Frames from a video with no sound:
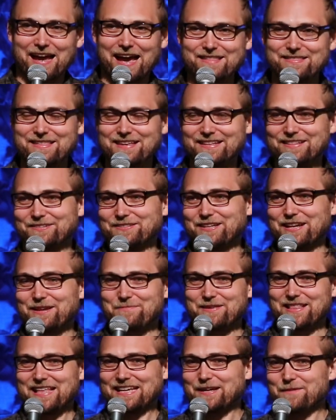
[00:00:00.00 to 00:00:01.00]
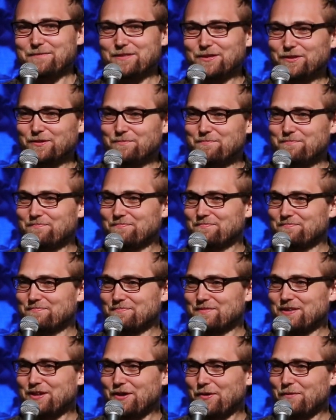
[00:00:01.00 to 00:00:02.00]
I think there's going to be like a little,
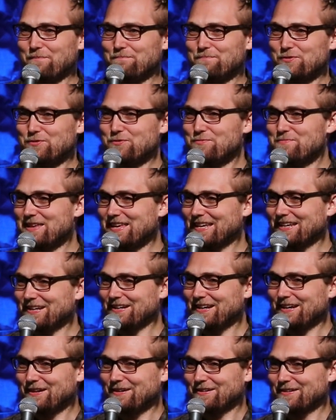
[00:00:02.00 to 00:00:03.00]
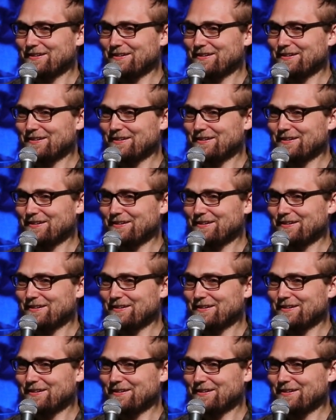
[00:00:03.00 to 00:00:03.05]
booming